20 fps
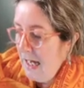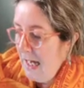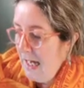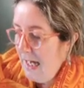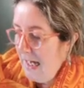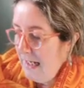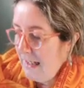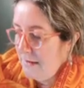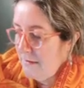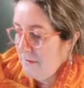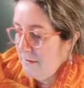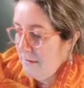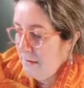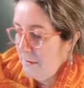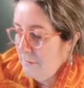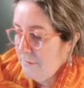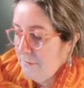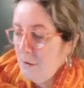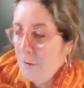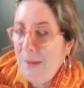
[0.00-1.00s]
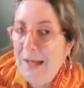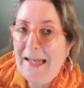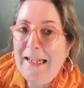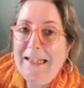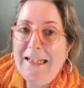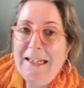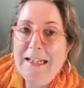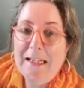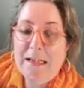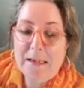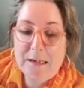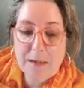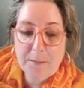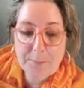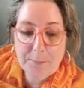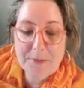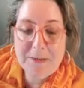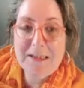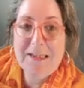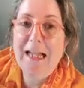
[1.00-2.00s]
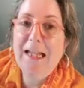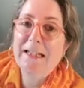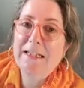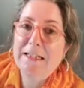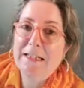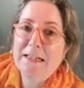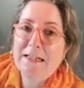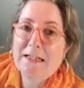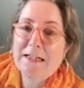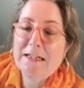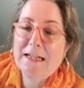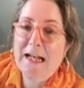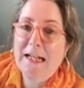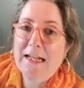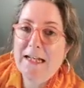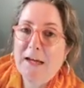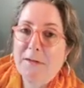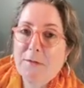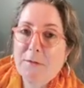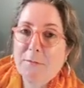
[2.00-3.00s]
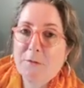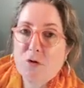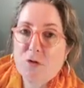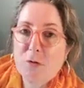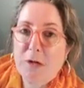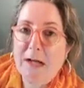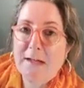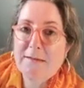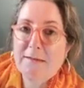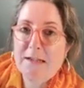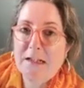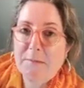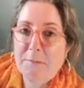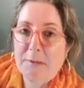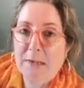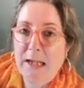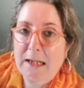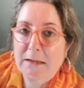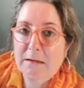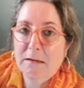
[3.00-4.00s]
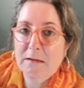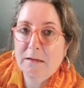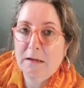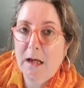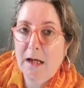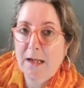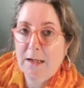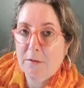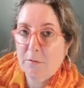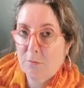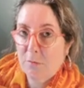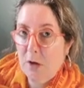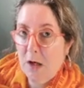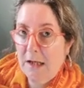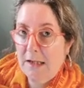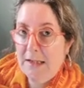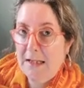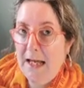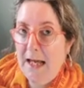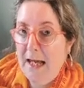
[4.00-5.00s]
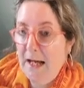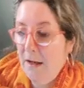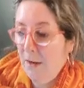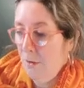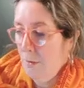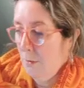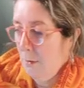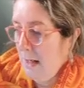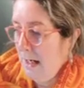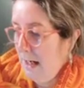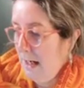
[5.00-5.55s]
And so any planet, any other transiting planet, like right now